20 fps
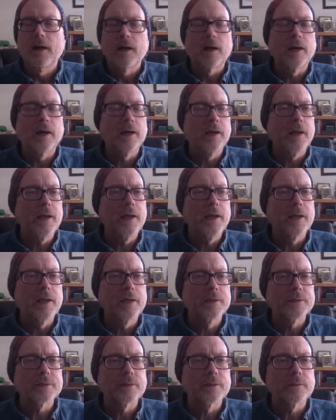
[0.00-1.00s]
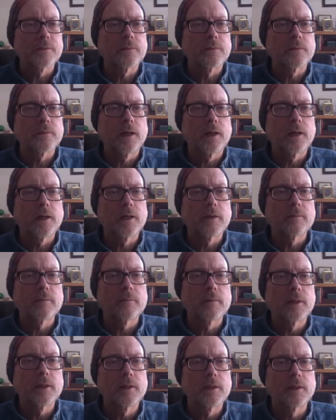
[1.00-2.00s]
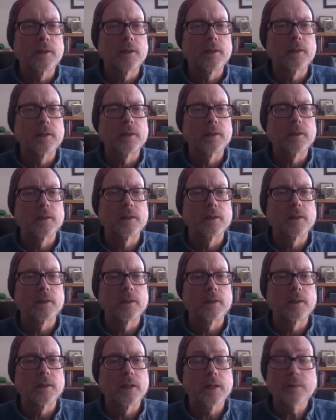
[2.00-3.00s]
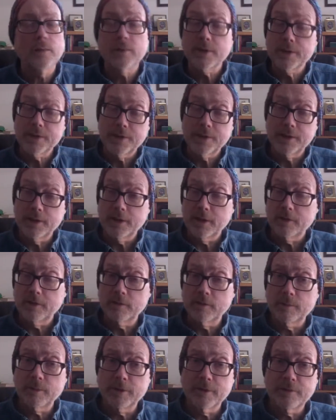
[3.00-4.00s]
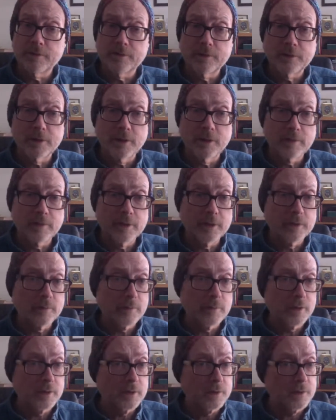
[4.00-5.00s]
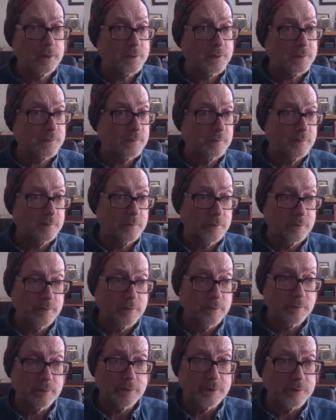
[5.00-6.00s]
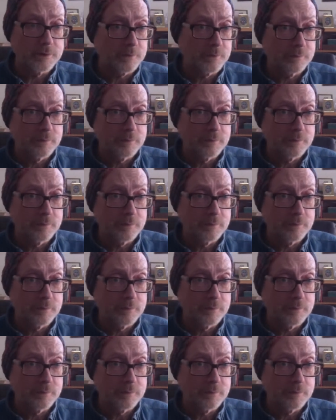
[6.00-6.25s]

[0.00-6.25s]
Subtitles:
and I want to thank everybody for coming and making this very pleasant